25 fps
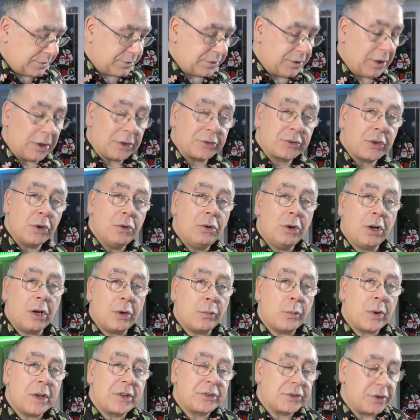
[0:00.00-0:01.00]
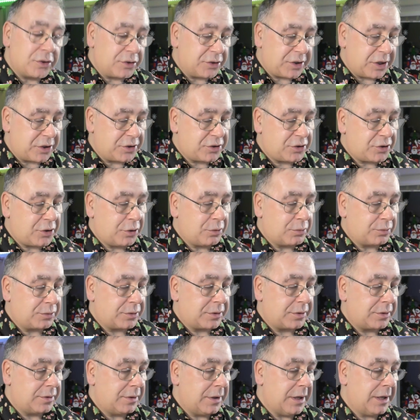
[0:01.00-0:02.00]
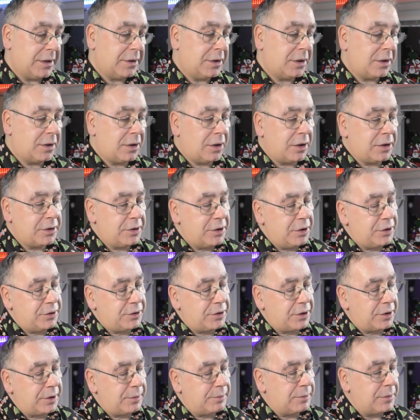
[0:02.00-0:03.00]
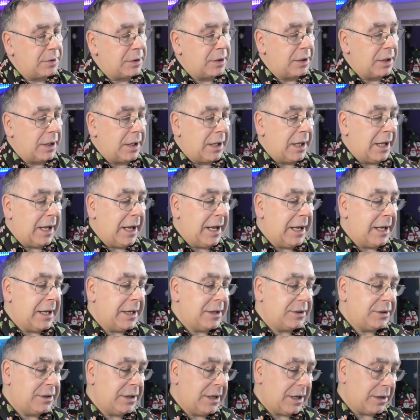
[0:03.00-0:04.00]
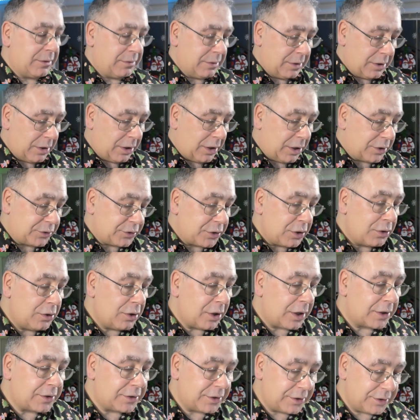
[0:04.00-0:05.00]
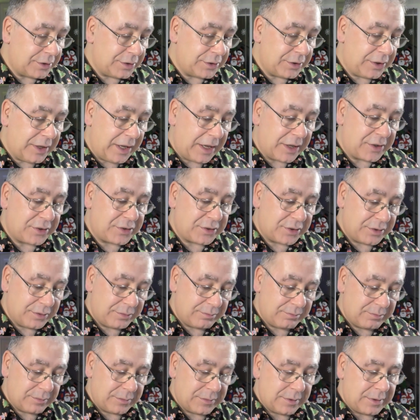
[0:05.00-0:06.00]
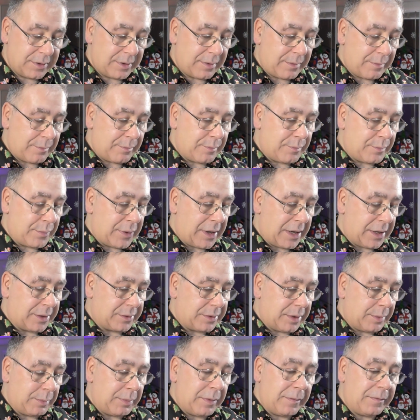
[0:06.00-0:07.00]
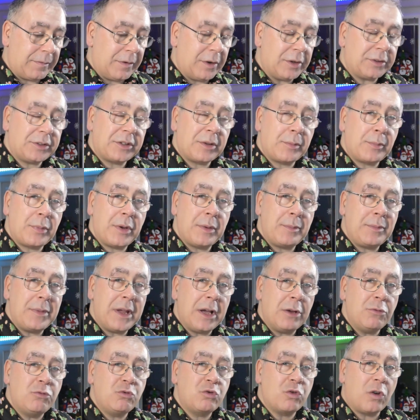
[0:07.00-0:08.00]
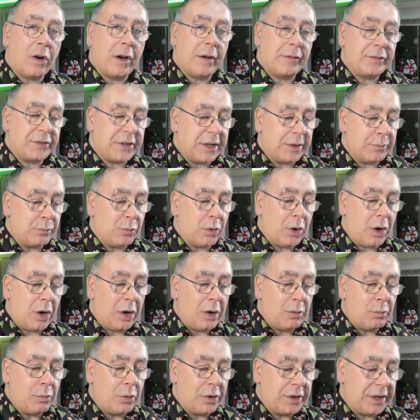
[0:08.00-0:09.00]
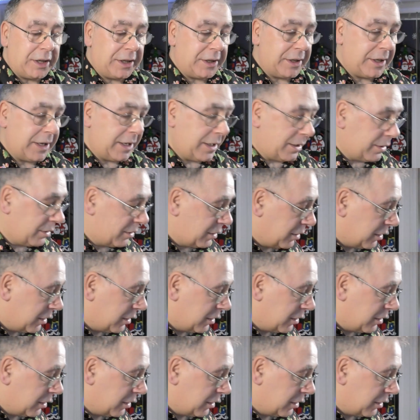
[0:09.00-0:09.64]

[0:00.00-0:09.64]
So I do like Western Digital, and I like using them, and you know, I do like this, but I prefer to put my own drives in, what I want in there,